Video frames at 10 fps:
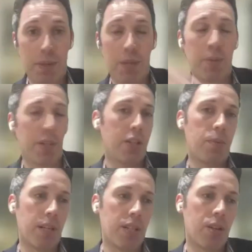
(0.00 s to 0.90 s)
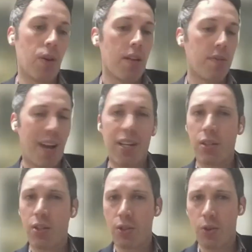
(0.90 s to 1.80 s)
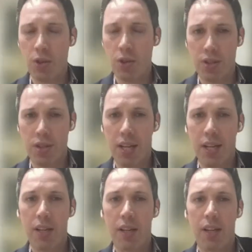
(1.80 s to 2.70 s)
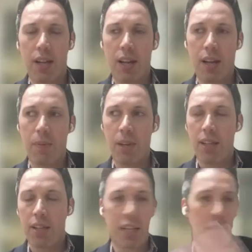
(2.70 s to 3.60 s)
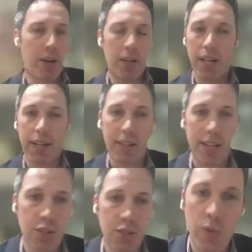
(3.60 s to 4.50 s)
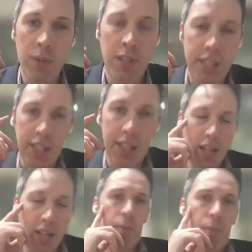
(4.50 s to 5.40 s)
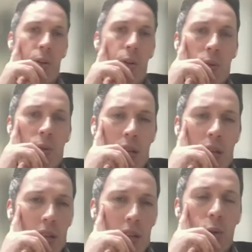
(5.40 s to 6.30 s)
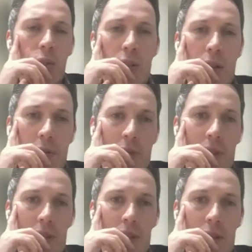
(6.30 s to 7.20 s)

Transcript: But but it could be. So finding the sources that um, thinking about inoculation, we've been thinking a lot about who you know who's good for this.